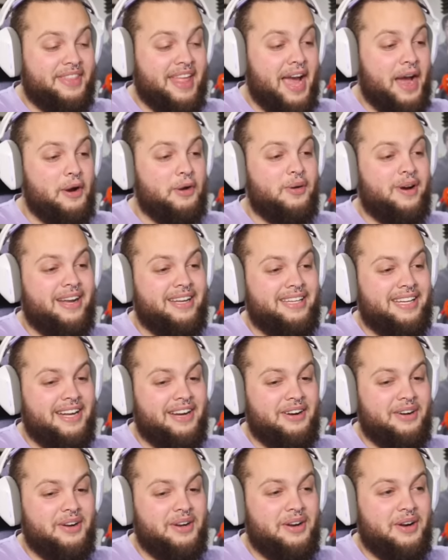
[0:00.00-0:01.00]
That right
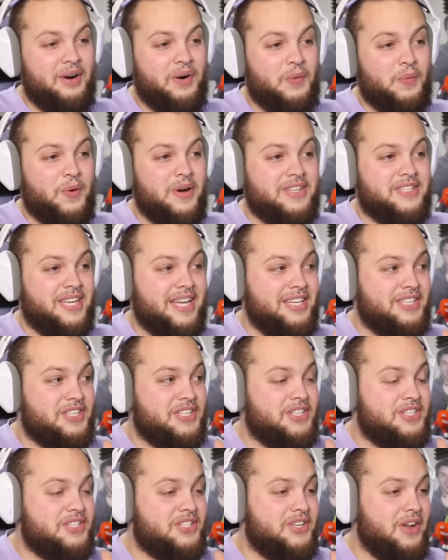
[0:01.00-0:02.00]
there was a
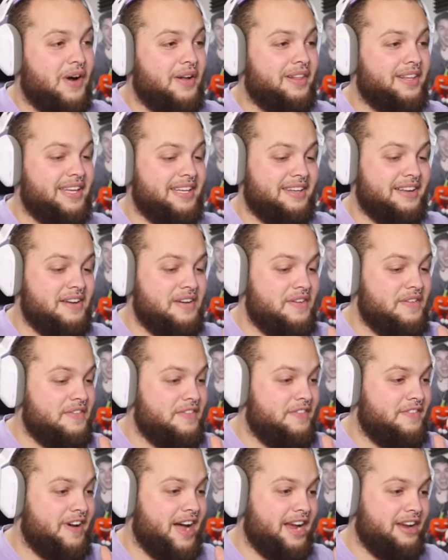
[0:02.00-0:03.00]
solid
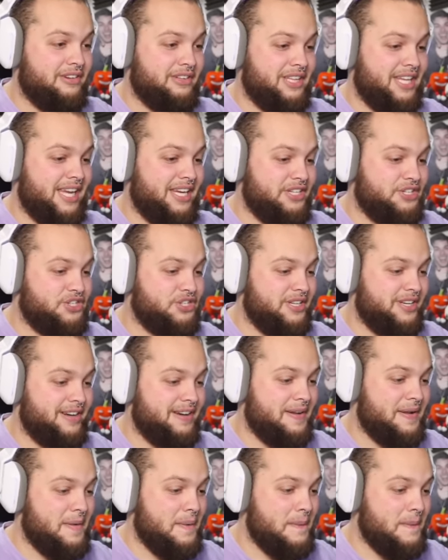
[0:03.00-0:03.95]
violation.